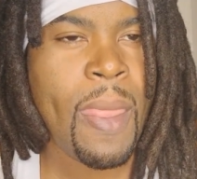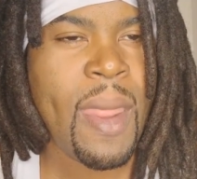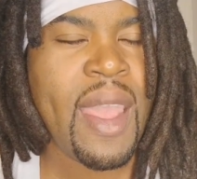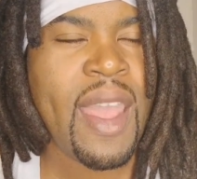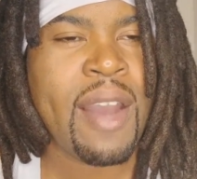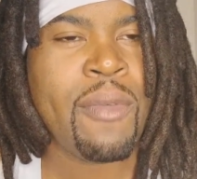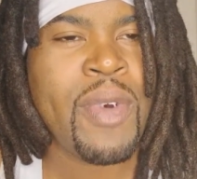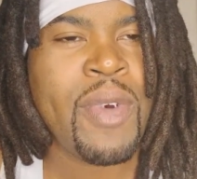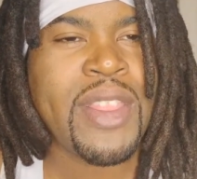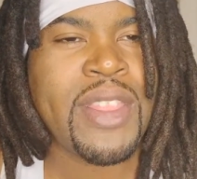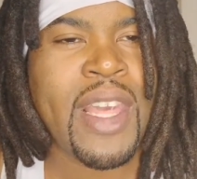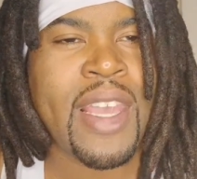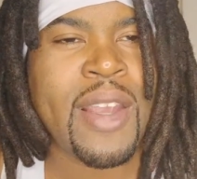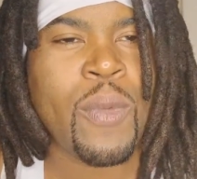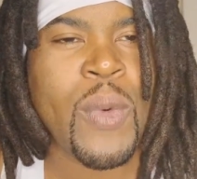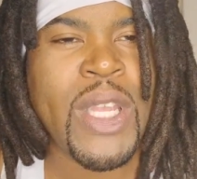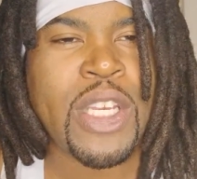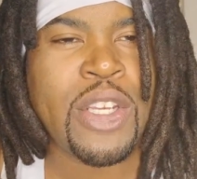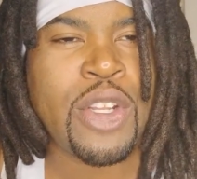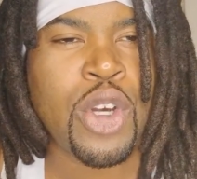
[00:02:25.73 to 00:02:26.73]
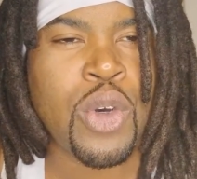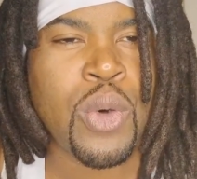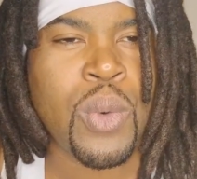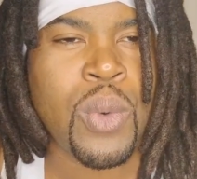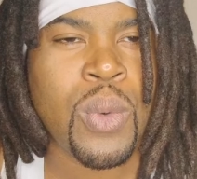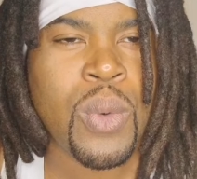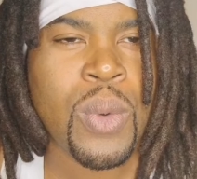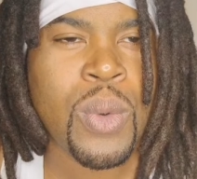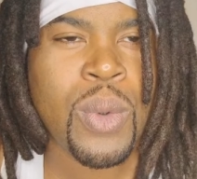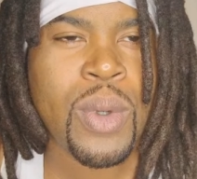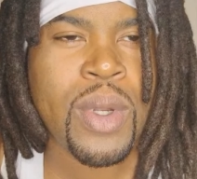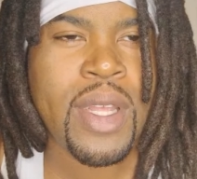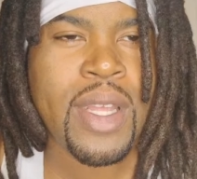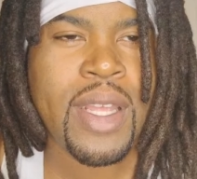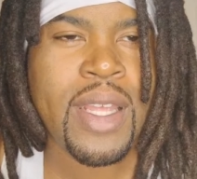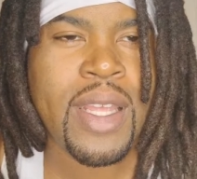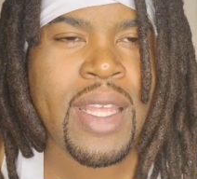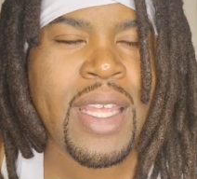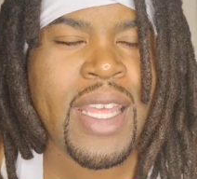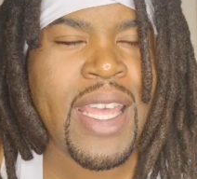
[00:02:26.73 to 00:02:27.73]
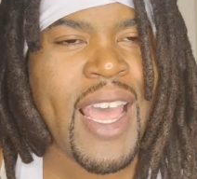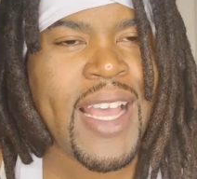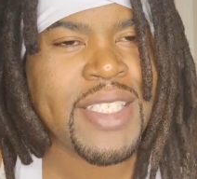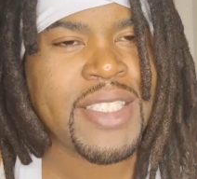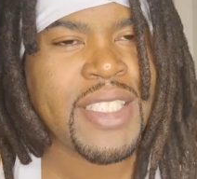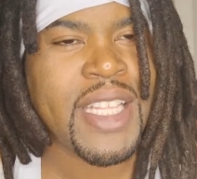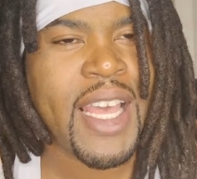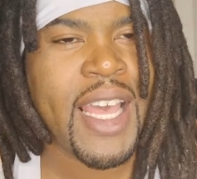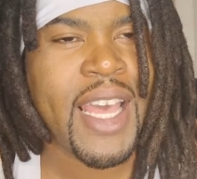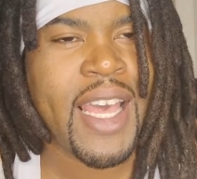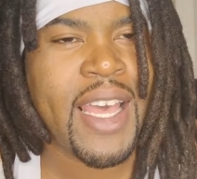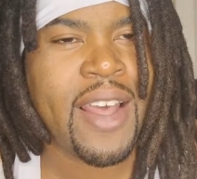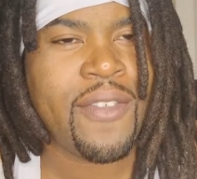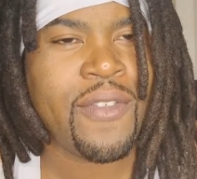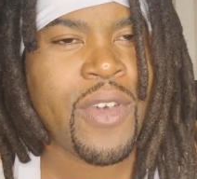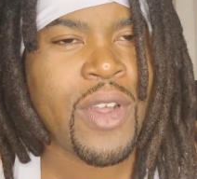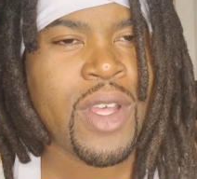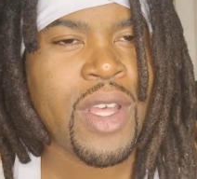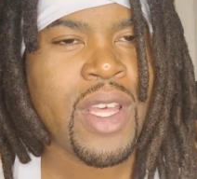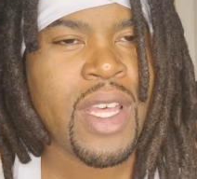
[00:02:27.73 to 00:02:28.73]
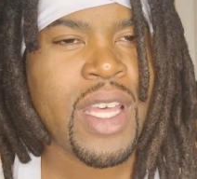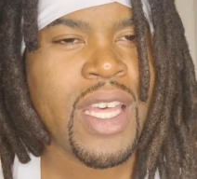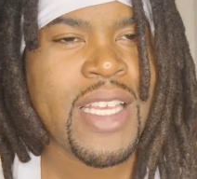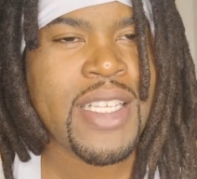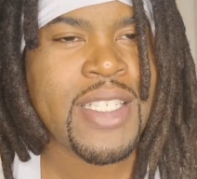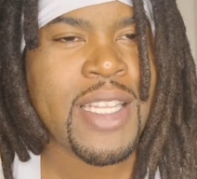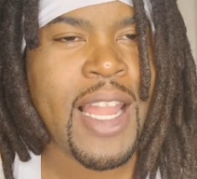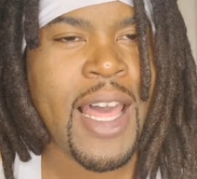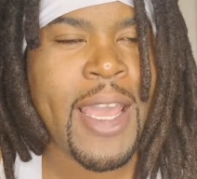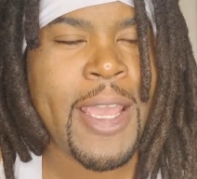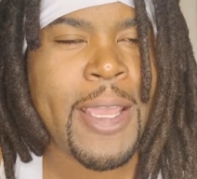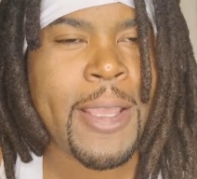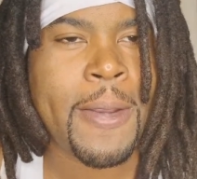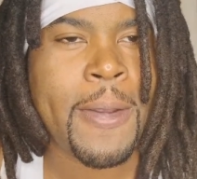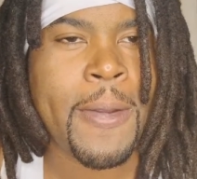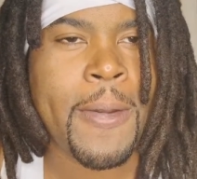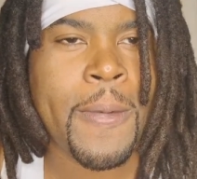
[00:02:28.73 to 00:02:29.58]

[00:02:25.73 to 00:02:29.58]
everything we do, it has to have. It's like